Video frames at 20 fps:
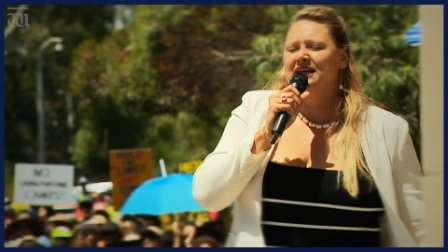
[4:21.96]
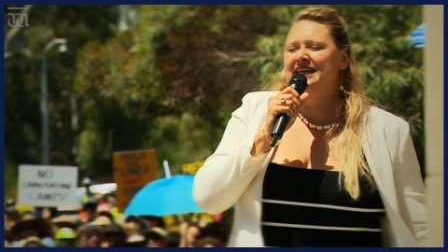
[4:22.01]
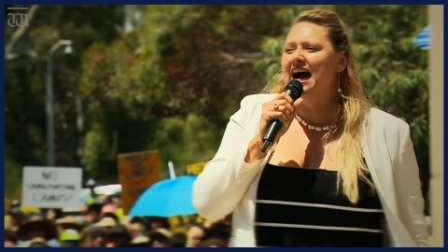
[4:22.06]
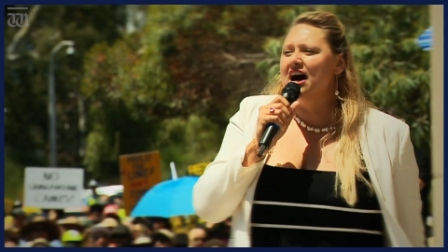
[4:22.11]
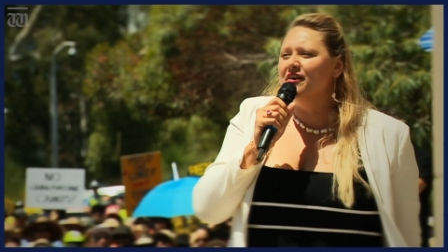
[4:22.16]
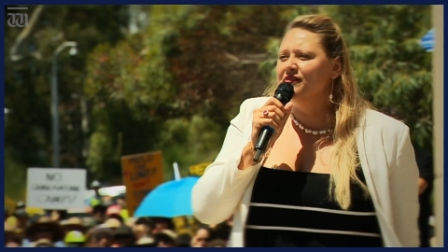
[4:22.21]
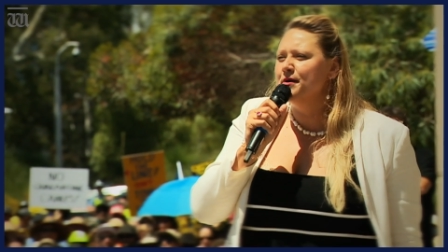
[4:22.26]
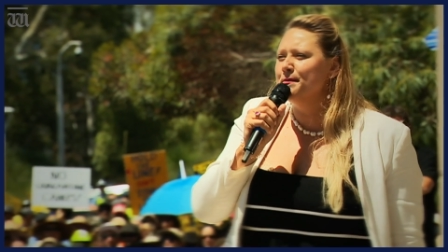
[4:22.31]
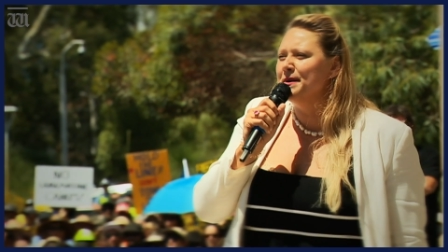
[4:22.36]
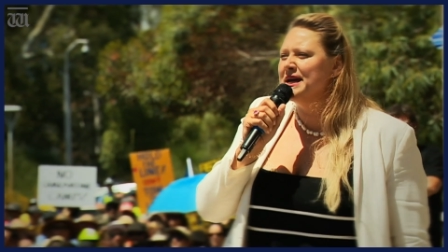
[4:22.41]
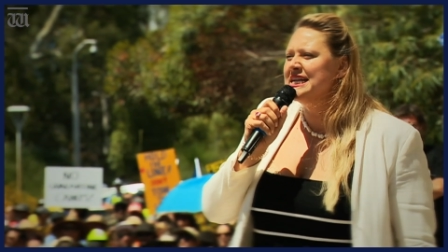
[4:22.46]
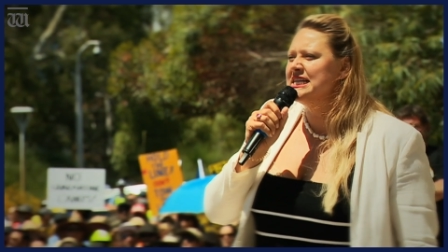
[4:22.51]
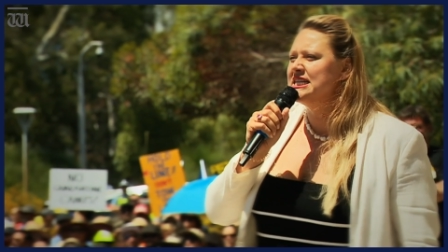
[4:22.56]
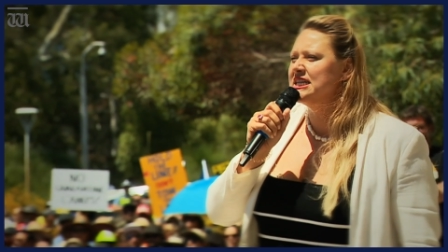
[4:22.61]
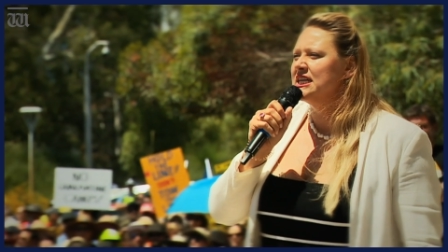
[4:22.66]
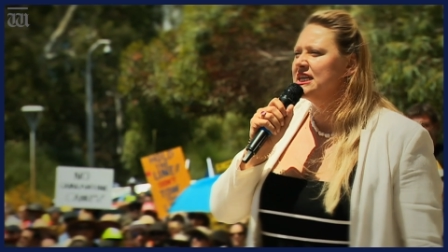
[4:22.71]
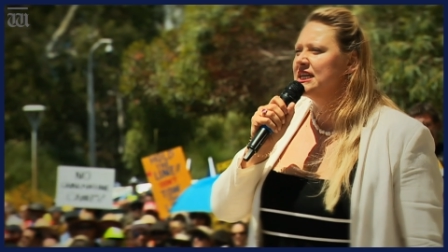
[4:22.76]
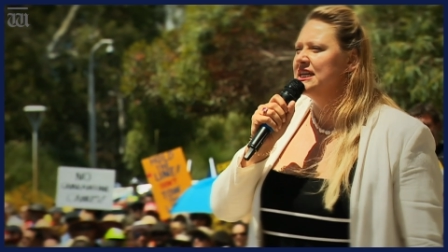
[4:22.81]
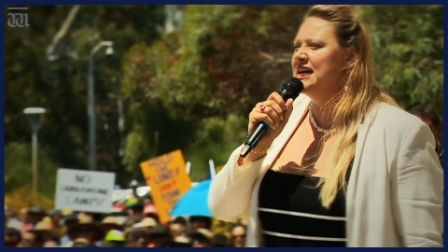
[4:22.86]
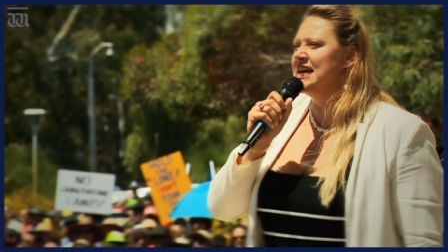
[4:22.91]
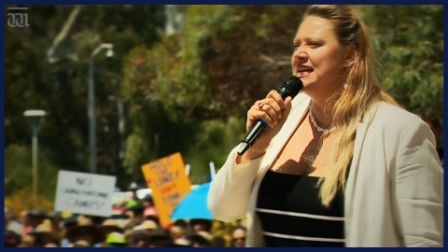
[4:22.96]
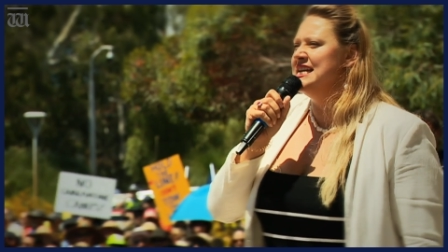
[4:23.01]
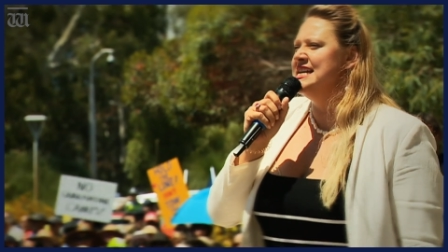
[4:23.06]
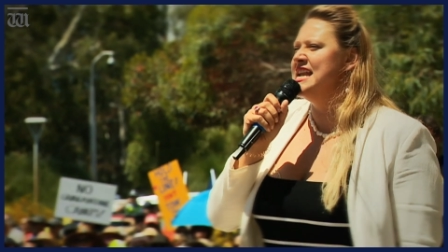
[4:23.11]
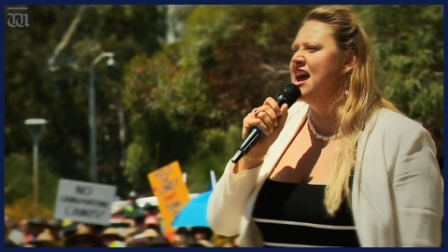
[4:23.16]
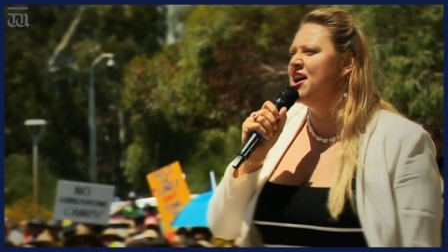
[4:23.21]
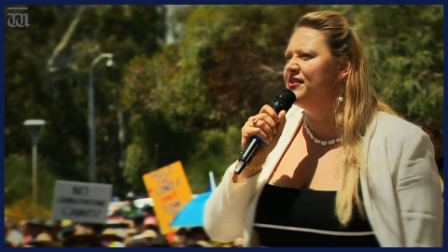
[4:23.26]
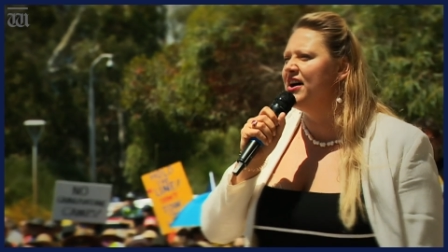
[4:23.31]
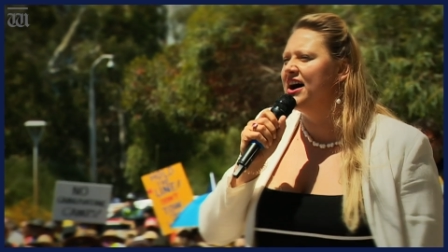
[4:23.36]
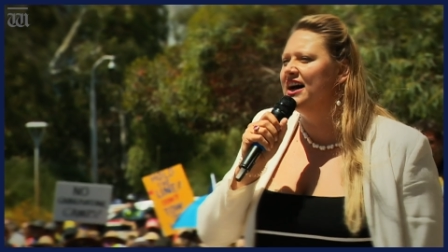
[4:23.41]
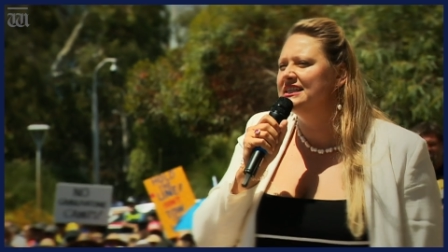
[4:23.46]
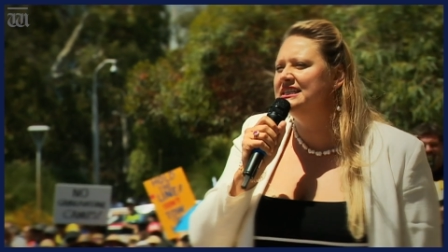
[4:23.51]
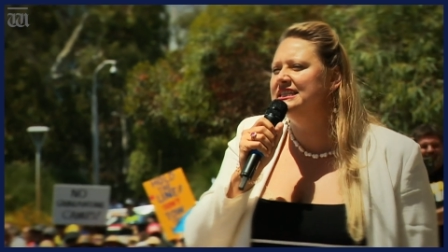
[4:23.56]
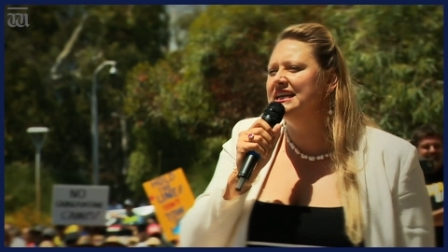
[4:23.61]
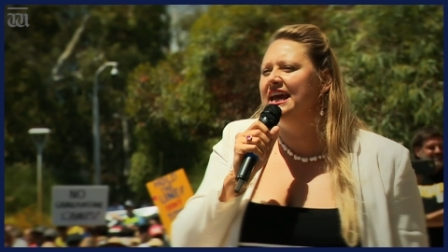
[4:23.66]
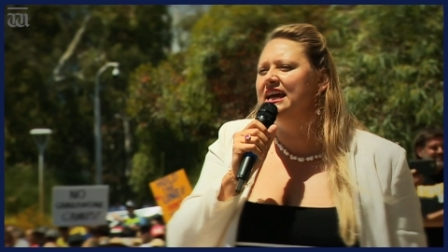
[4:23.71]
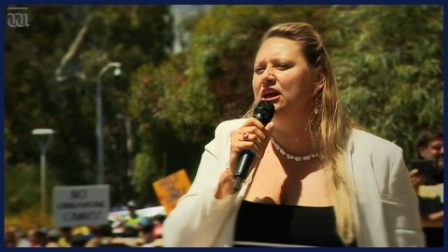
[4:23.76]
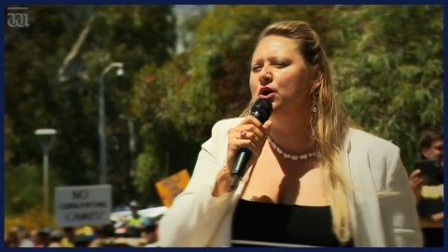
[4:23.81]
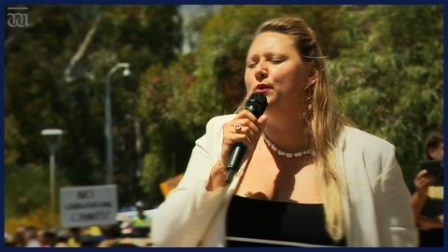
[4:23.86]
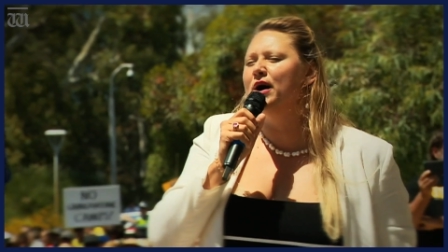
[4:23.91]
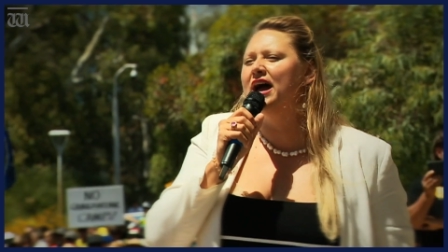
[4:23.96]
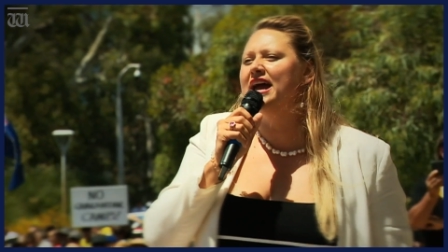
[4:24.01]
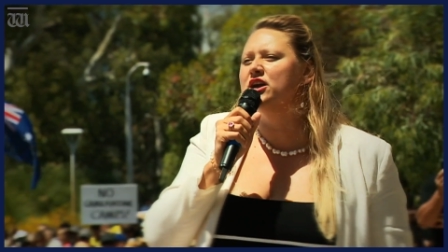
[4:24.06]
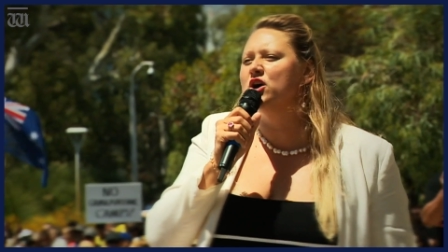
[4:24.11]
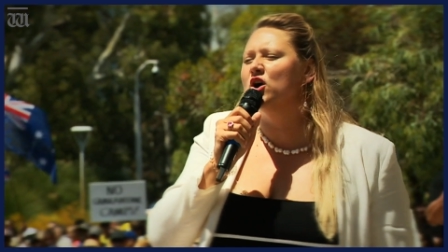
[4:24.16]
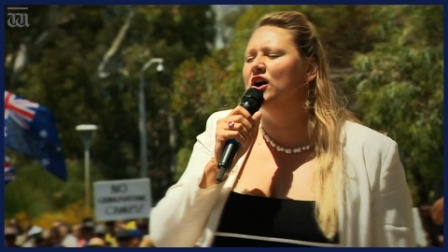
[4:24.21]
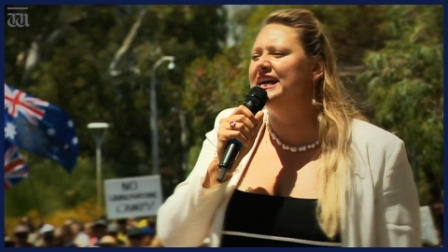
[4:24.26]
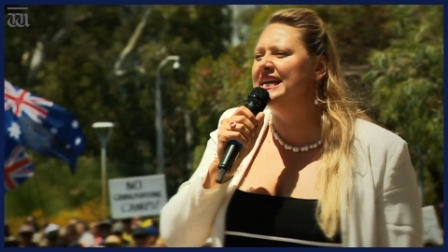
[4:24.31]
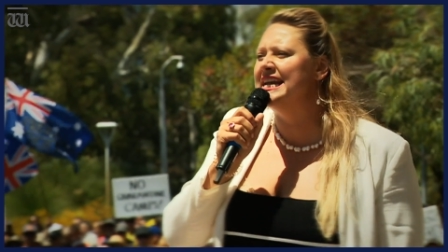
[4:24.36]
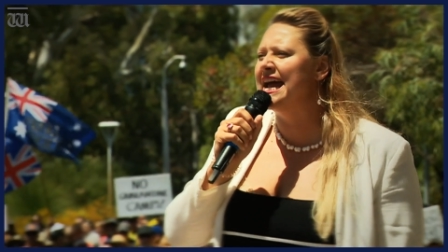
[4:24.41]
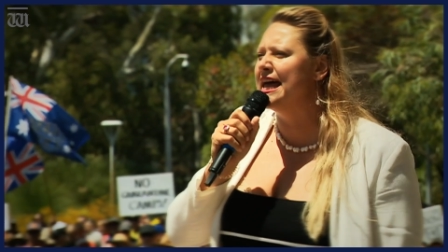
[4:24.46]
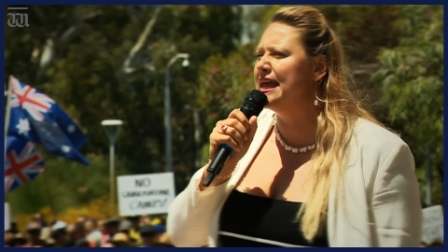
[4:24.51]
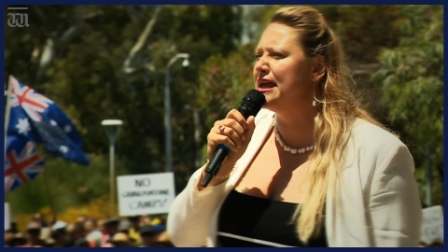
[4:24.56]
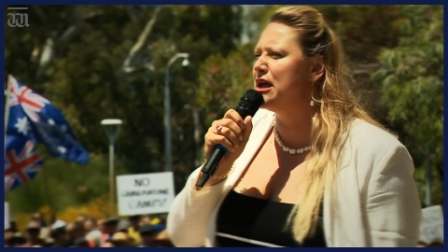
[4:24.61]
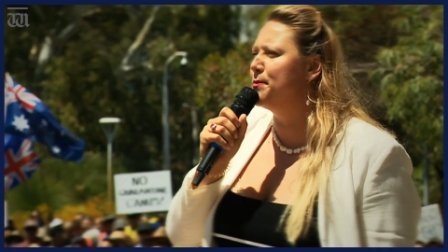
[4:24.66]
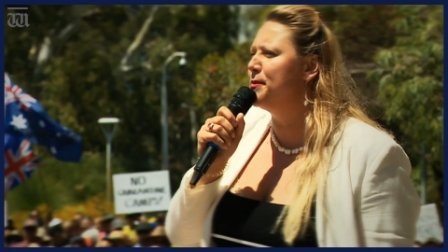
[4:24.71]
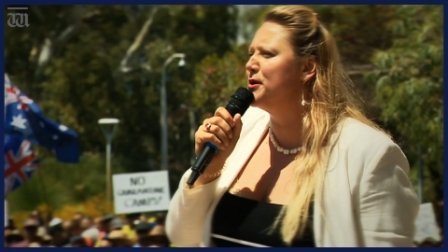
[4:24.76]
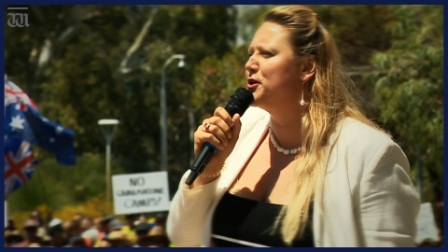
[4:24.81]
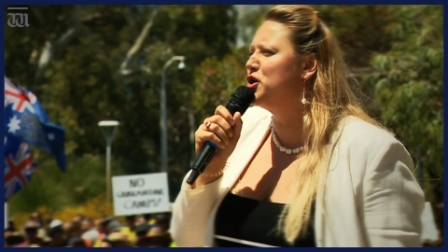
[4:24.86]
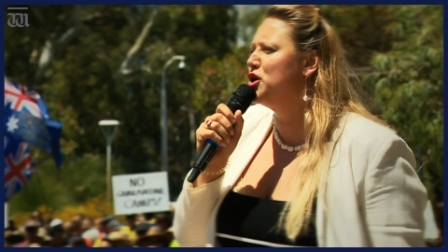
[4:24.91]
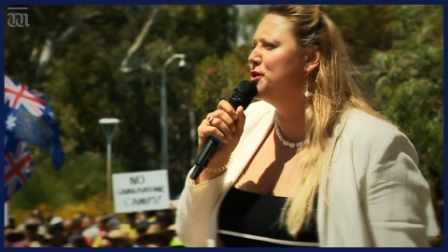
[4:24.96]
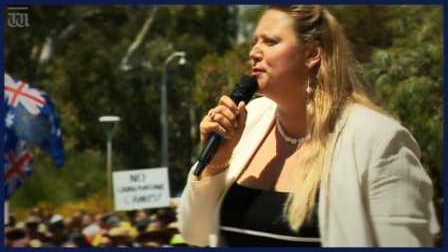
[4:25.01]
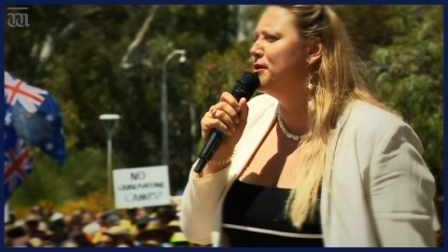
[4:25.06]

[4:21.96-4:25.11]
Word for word: One time Liberal hopeful Andrea Tokaji told the crowd the